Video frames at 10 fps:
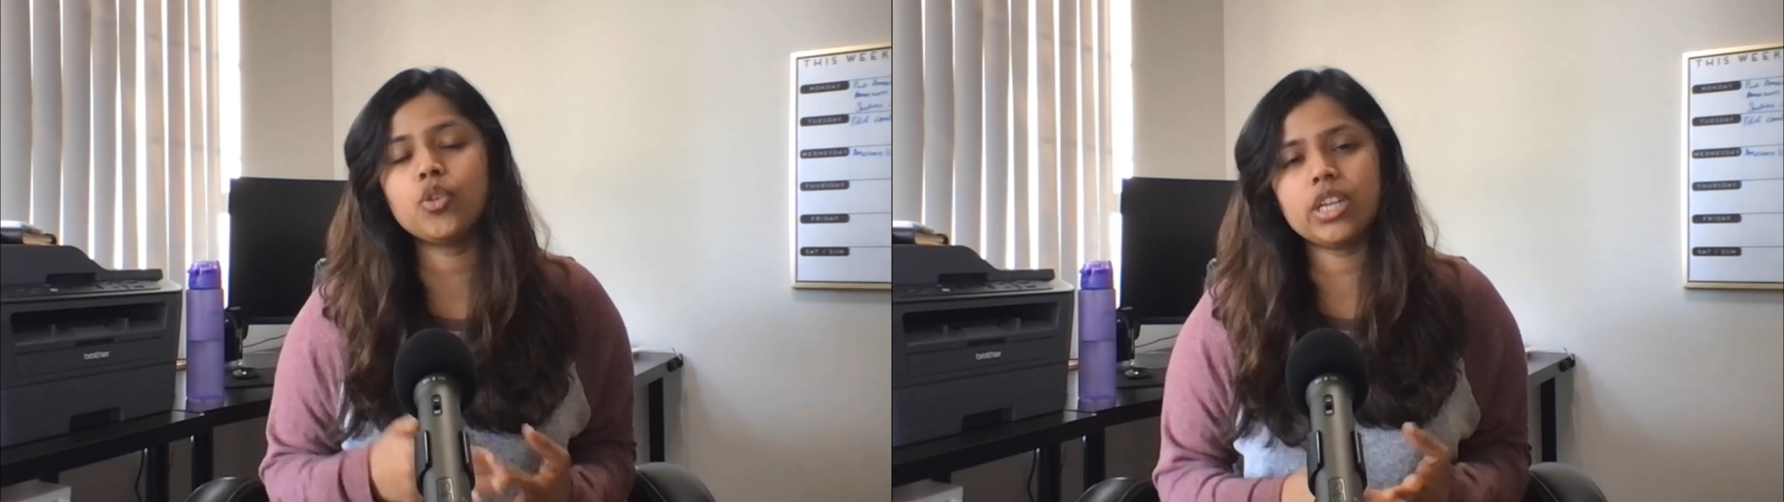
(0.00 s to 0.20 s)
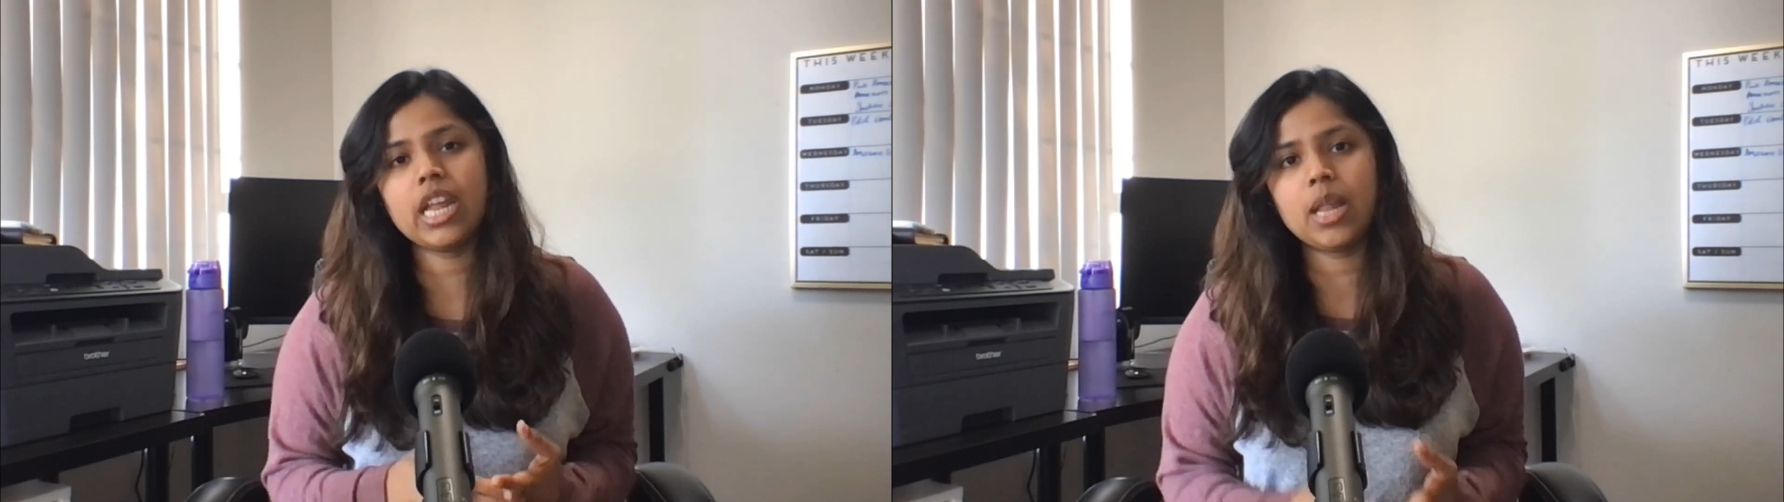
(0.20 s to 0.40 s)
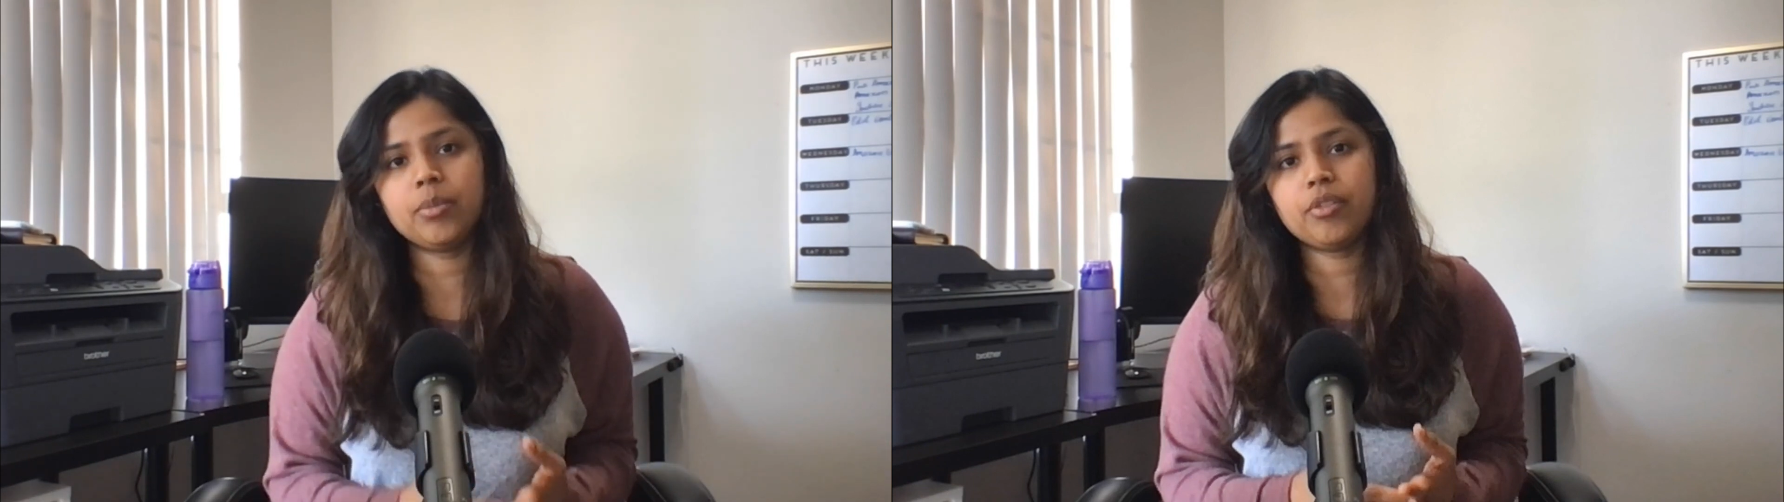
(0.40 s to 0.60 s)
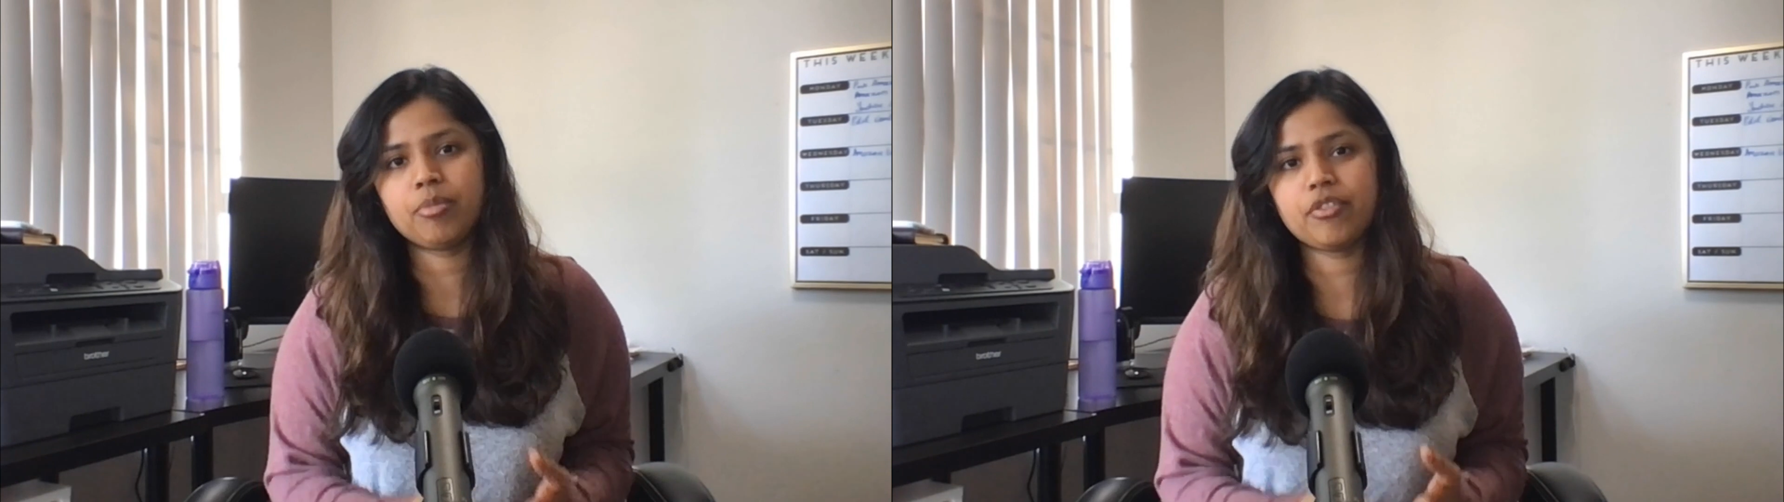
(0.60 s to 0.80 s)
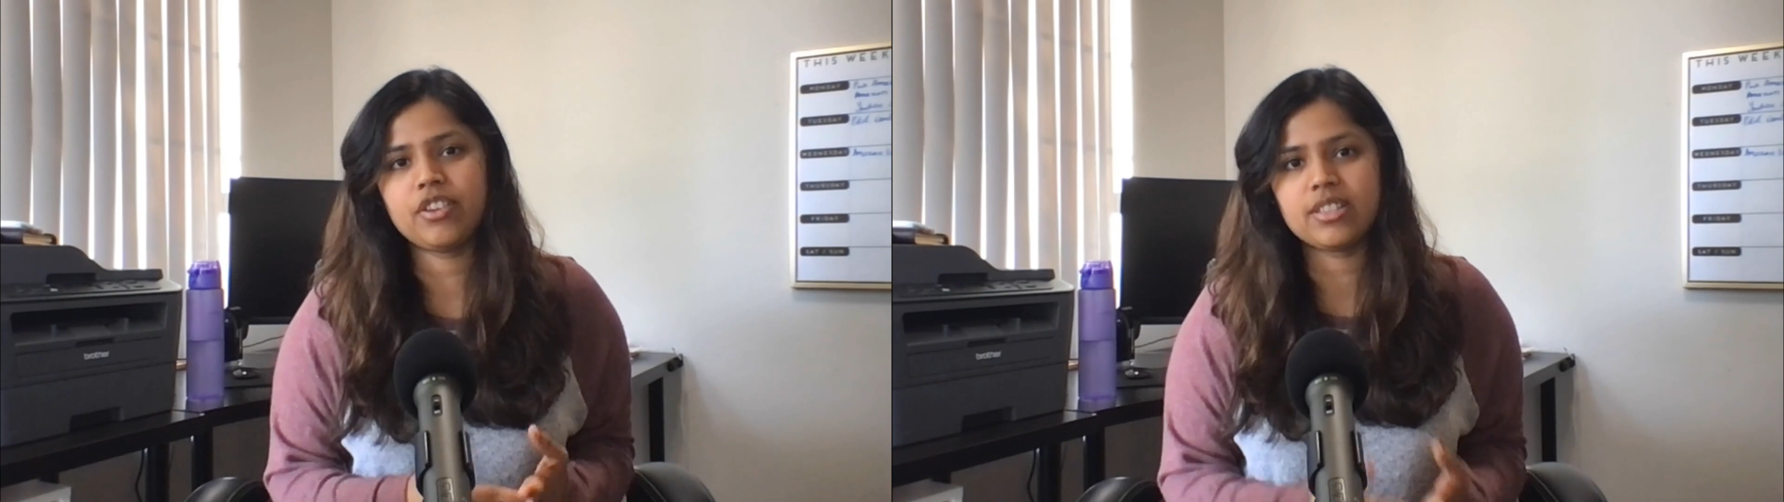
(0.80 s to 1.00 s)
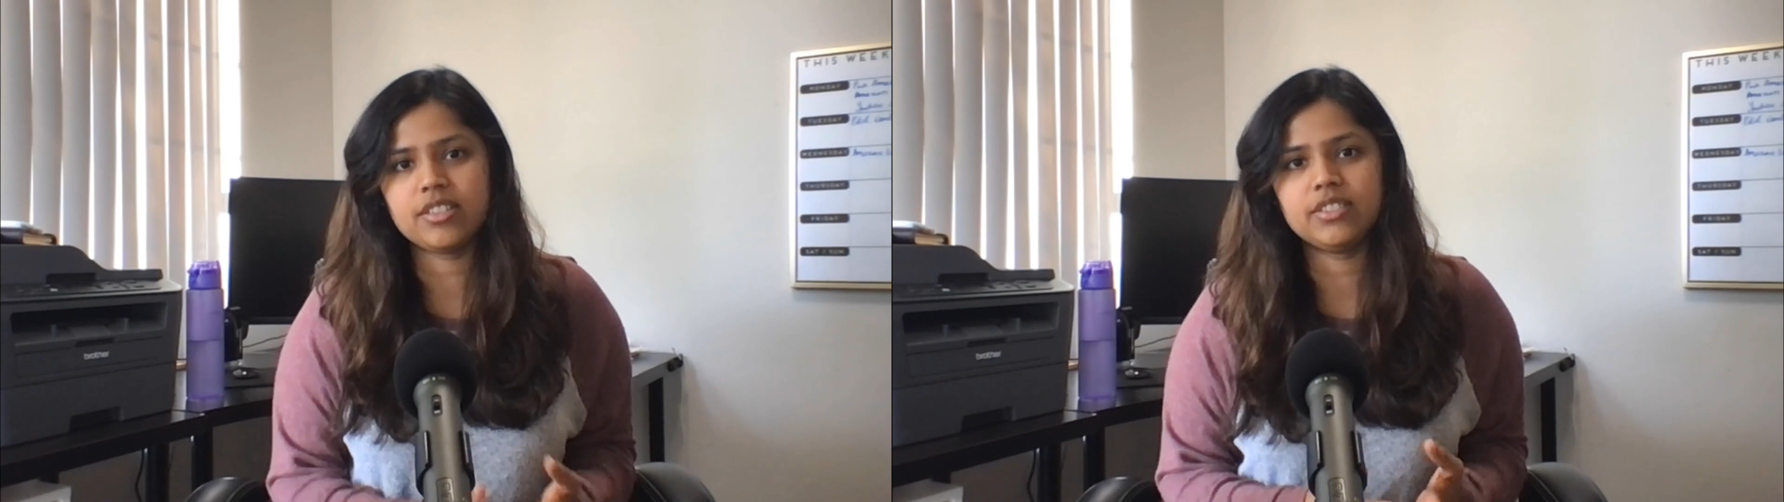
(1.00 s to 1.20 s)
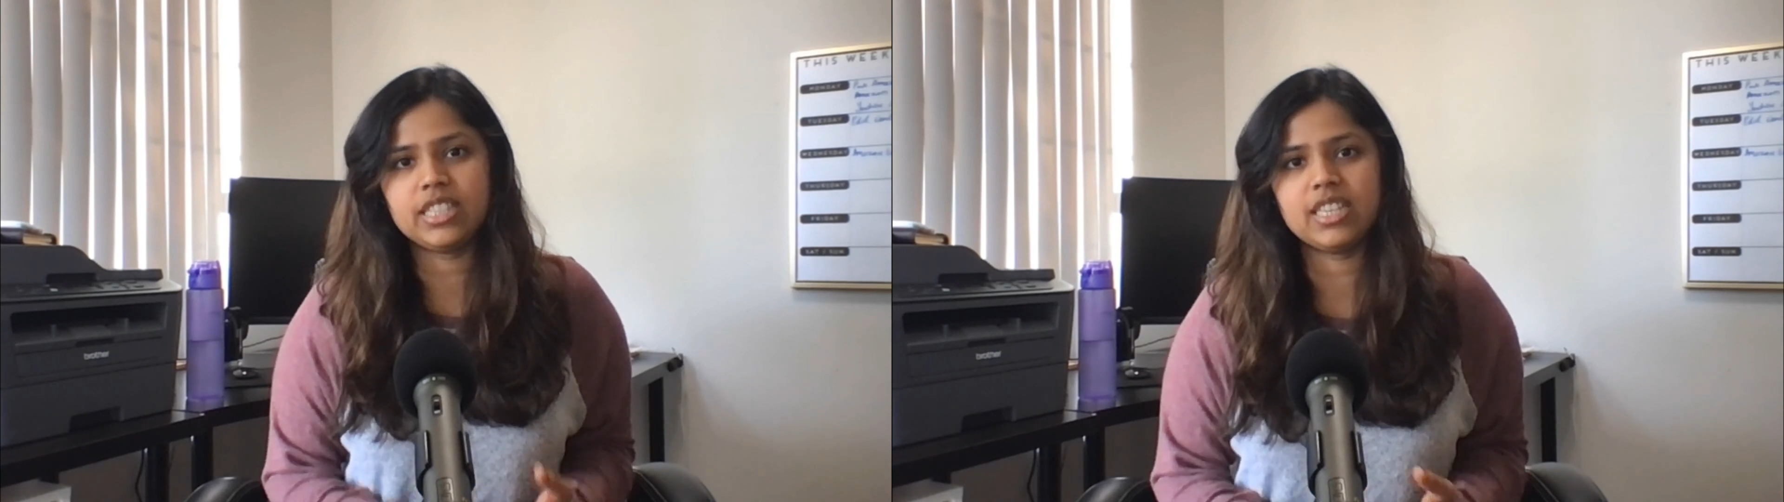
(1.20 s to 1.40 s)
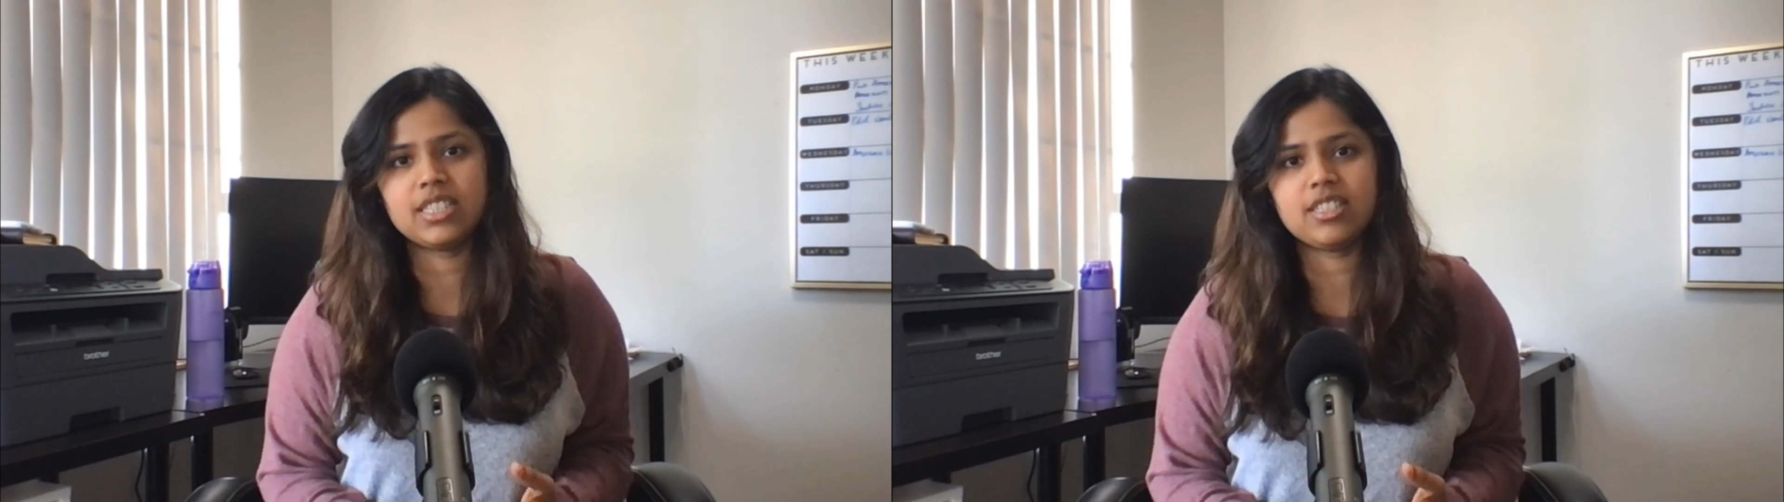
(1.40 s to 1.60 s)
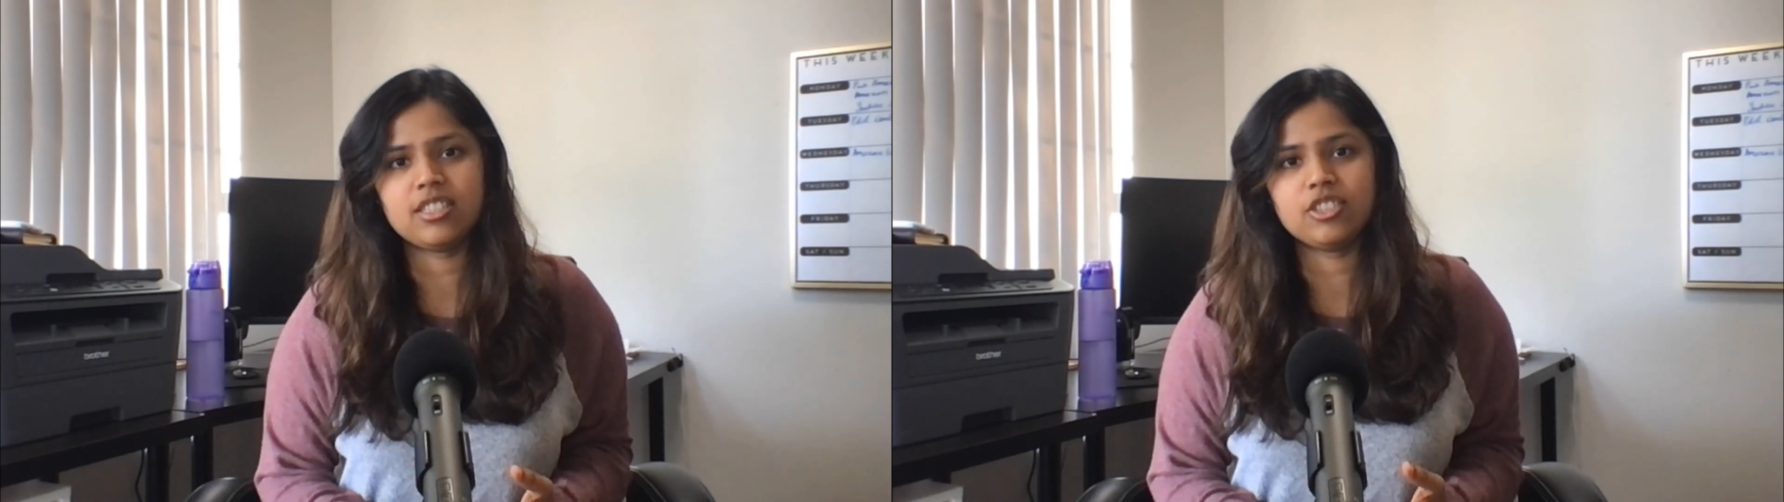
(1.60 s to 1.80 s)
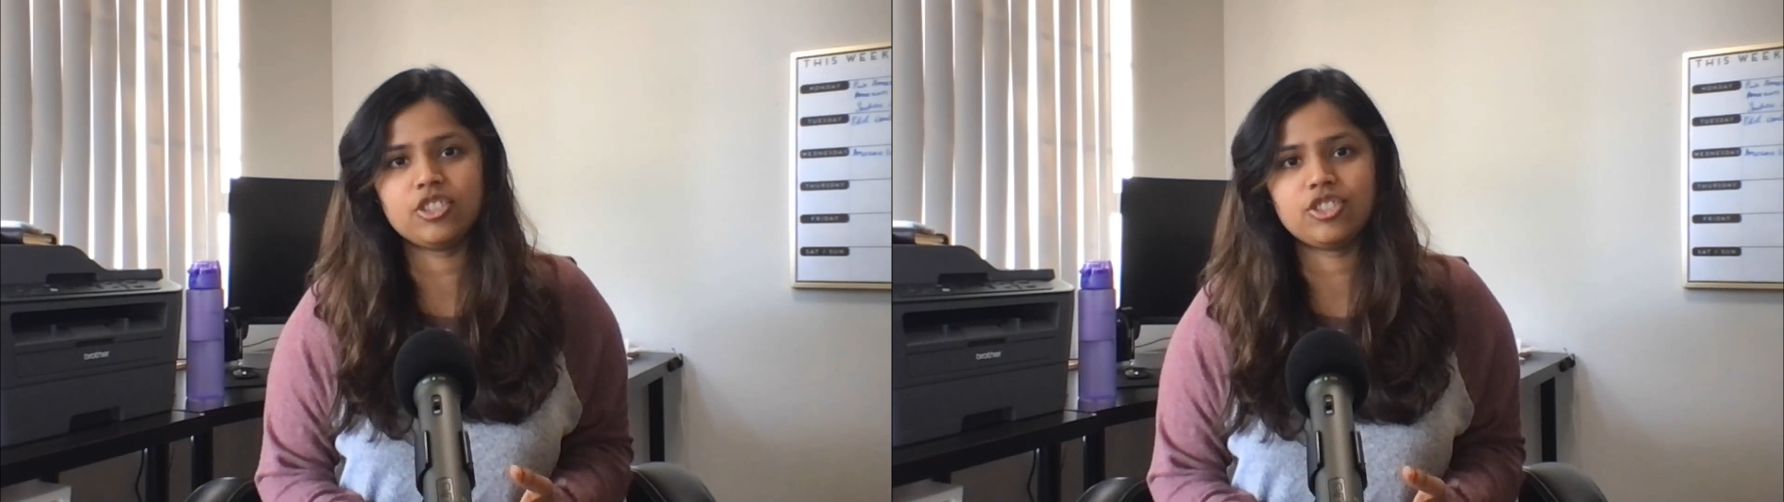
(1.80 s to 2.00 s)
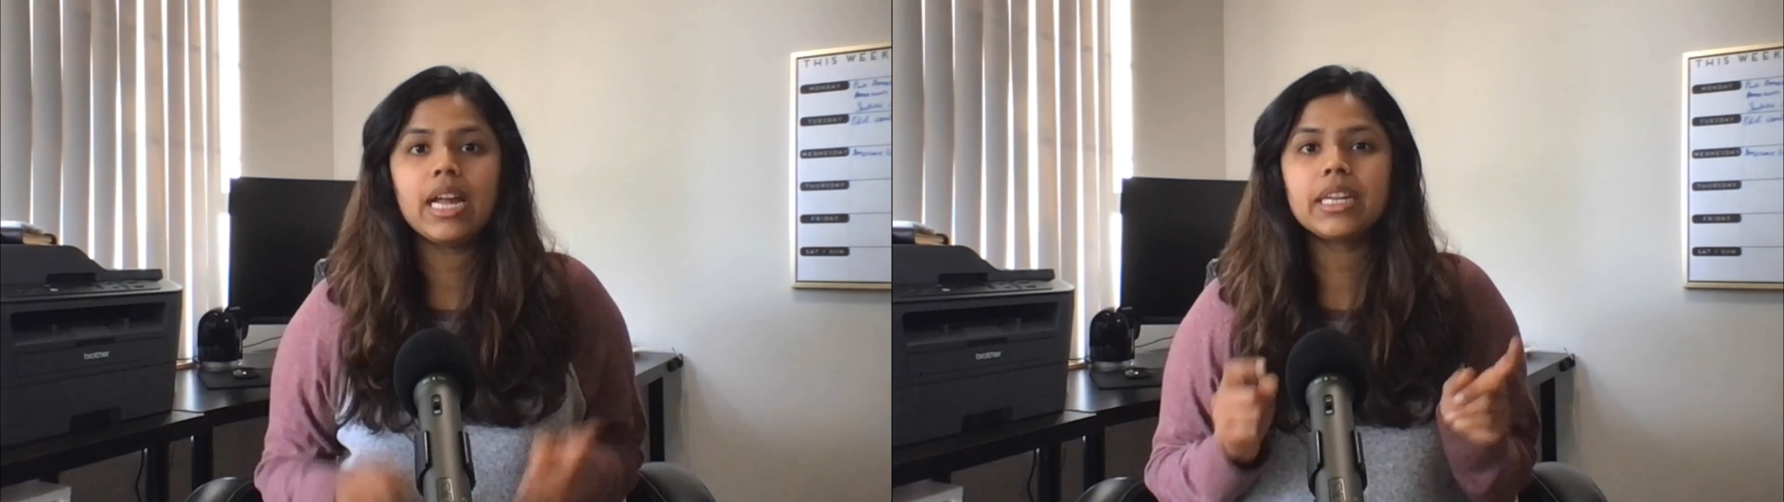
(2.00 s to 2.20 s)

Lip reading: can help the professor with their research.